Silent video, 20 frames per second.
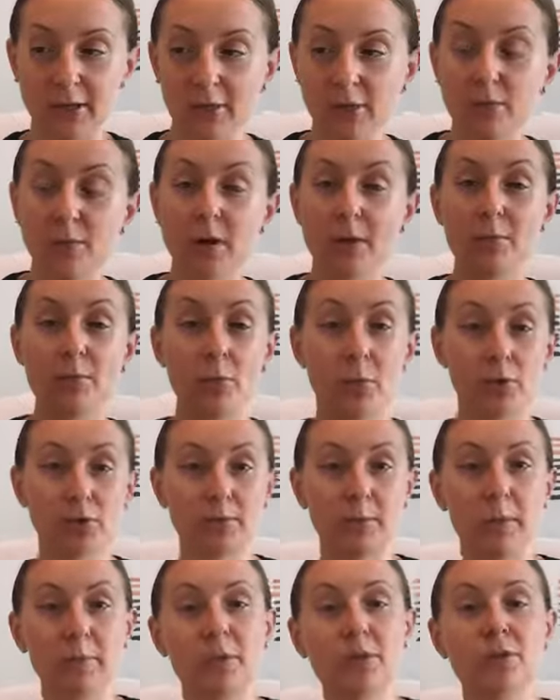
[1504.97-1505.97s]
bundle, where
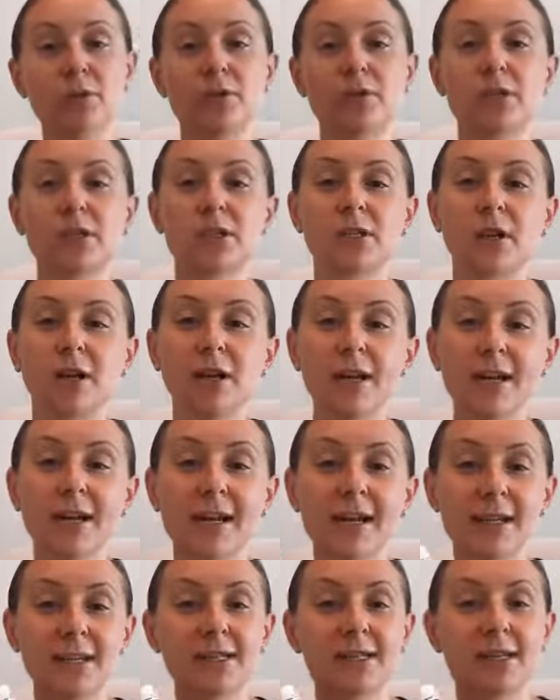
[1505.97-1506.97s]
most people choose to start,
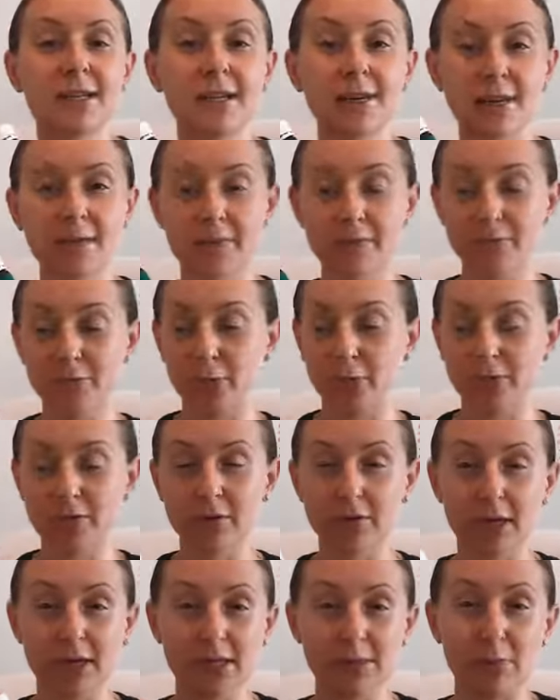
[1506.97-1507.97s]
is
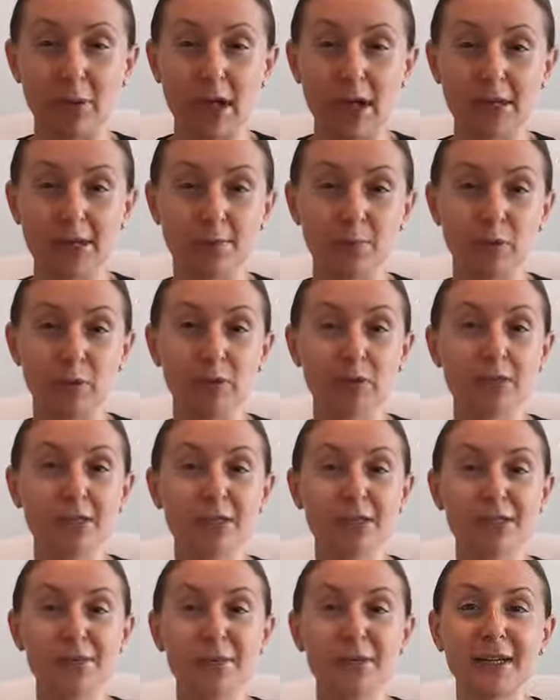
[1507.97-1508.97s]
Northern Lights Black Spruce.
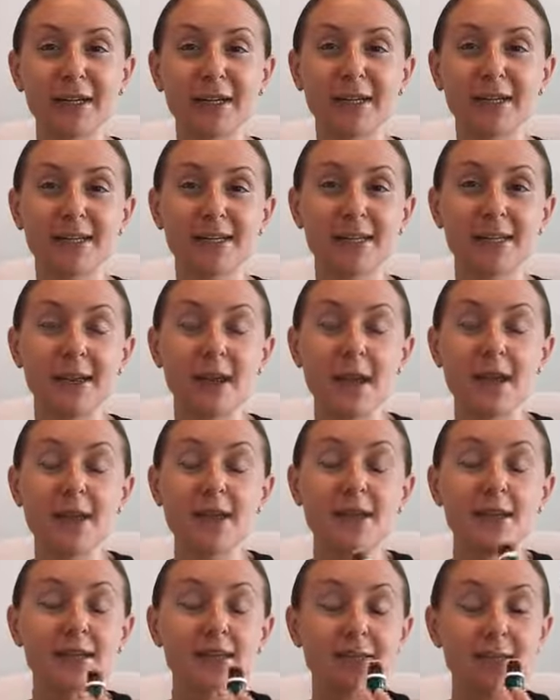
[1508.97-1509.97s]
This one is
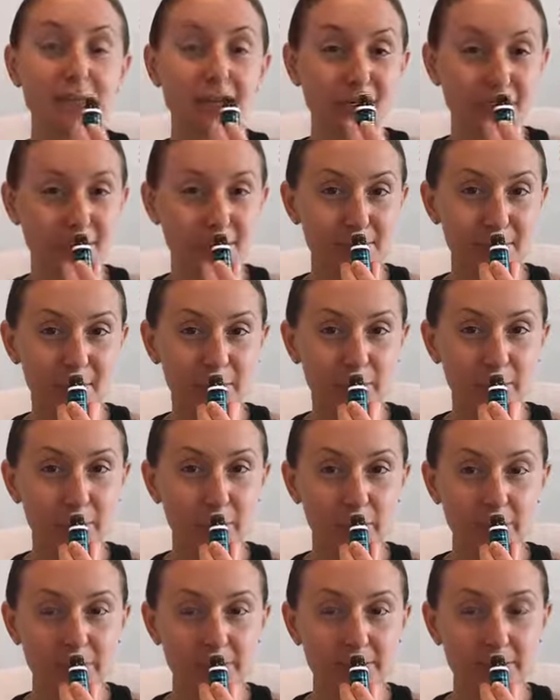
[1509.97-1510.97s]
such a
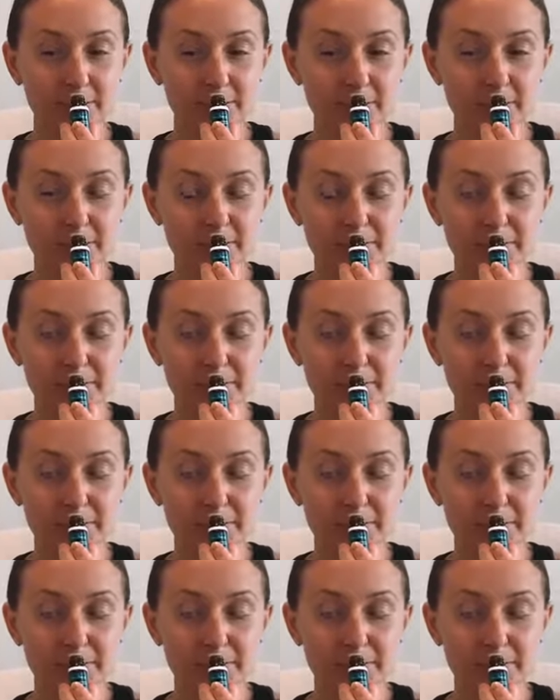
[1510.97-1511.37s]
special oil.